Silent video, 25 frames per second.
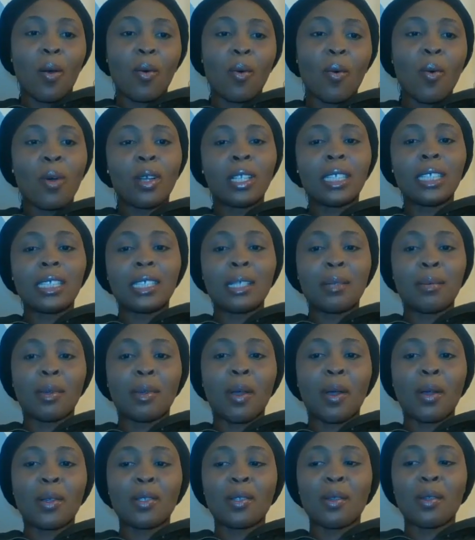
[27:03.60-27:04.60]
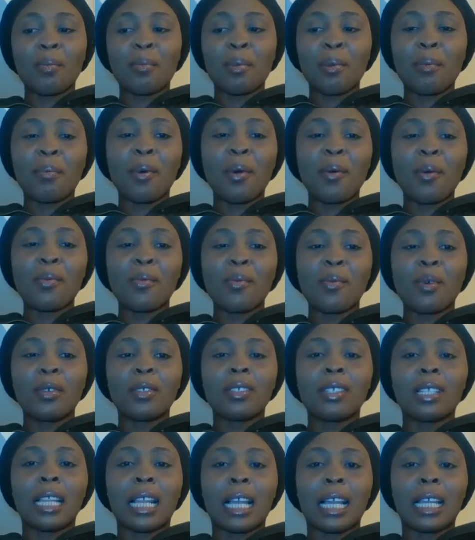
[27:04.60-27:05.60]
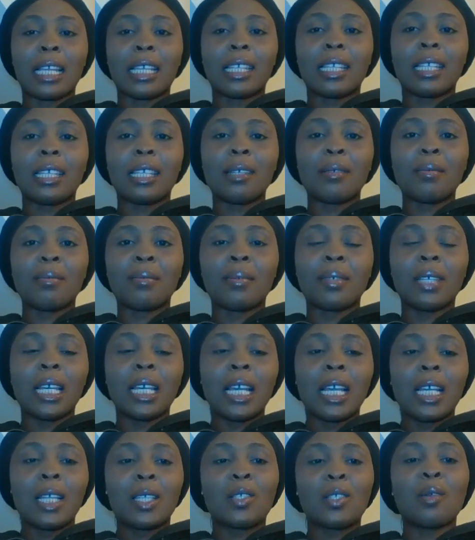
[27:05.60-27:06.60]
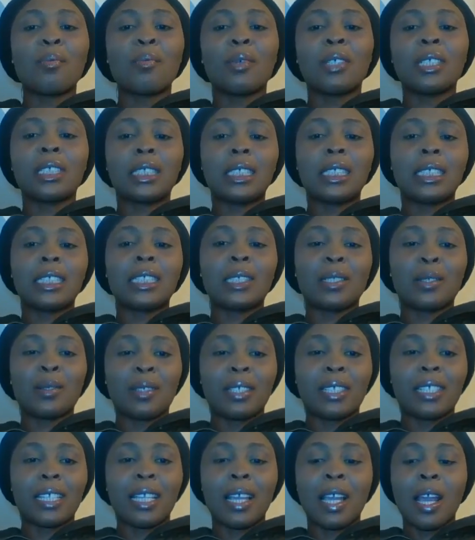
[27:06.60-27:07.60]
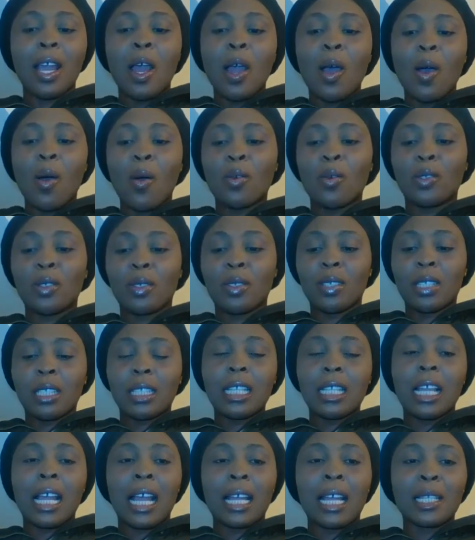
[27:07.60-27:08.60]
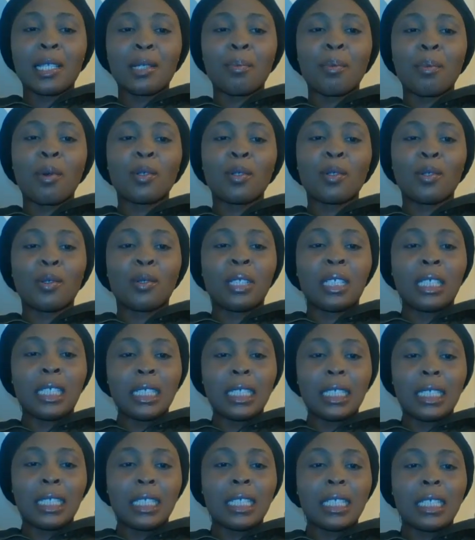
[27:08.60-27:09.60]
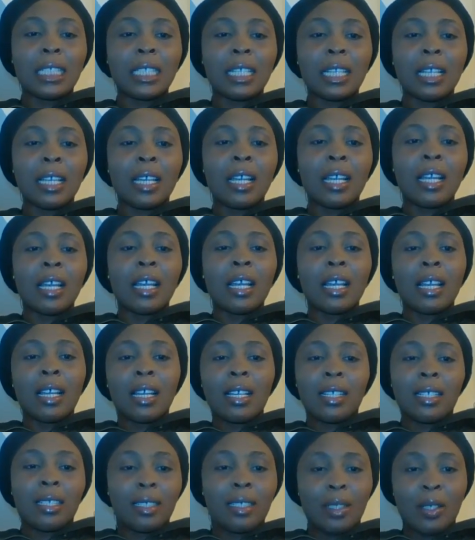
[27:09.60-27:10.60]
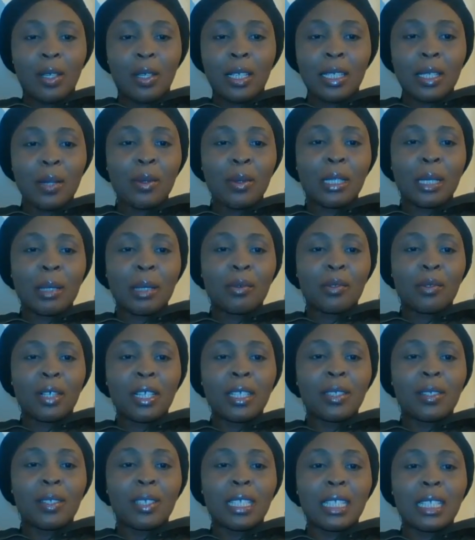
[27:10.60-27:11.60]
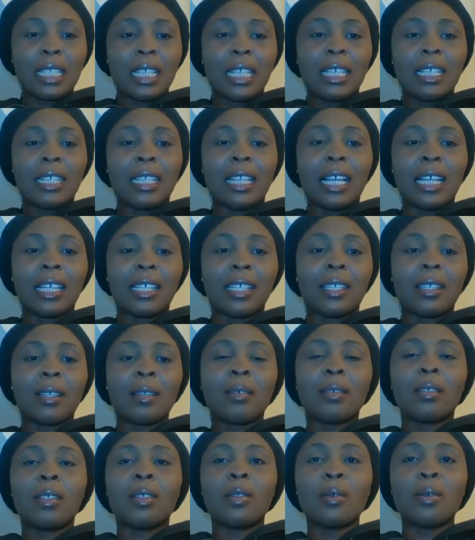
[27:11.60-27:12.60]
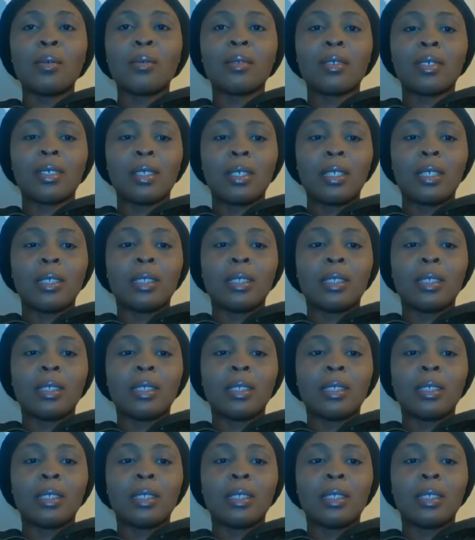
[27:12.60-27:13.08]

or quality? Because some people want to like give so much detail to say, oh, so today I spoke to this. You understand what I'm trying to say? Like you